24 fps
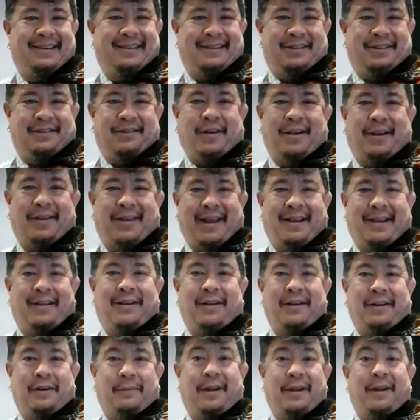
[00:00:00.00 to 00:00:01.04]
Try that a
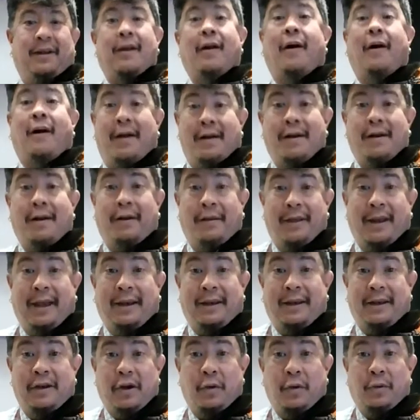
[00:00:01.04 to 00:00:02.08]
little bit on
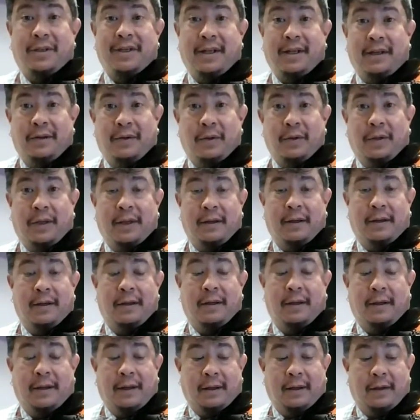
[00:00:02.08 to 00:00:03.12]
any notes that you
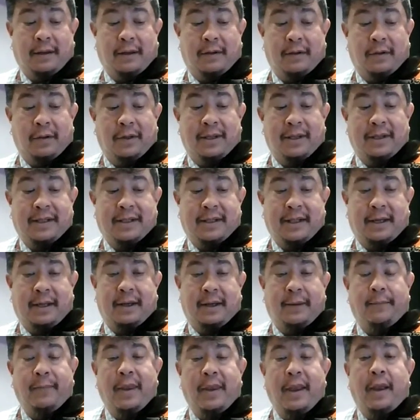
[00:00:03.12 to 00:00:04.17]
can
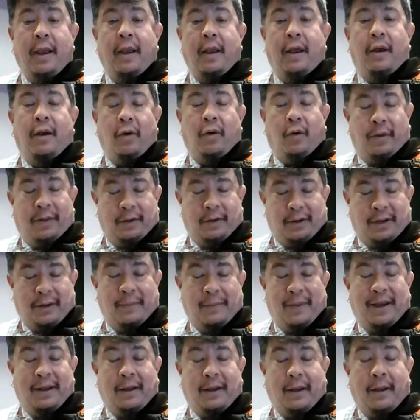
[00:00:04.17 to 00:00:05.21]
see or that you can
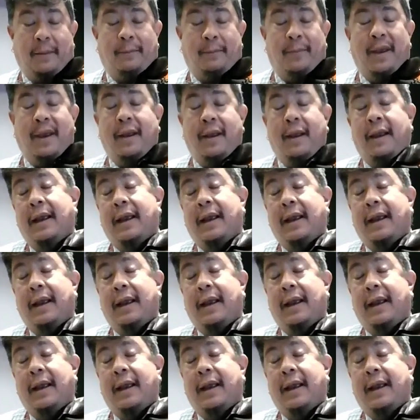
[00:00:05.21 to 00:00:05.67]
make up,